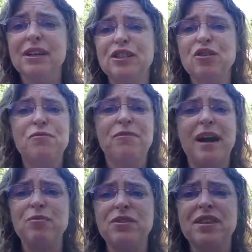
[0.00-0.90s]
Don't
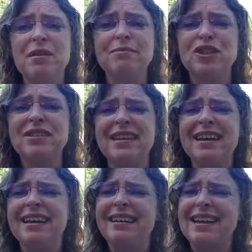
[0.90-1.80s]
fight with them. Just
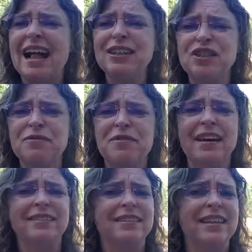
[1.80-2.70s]
acknowledge the
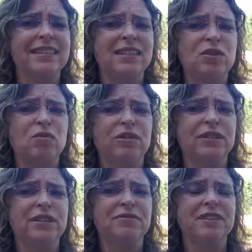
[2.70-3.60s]
fact that they see the world
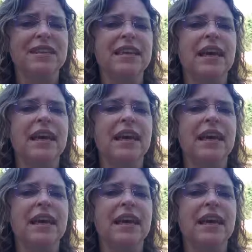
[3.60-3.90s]
differently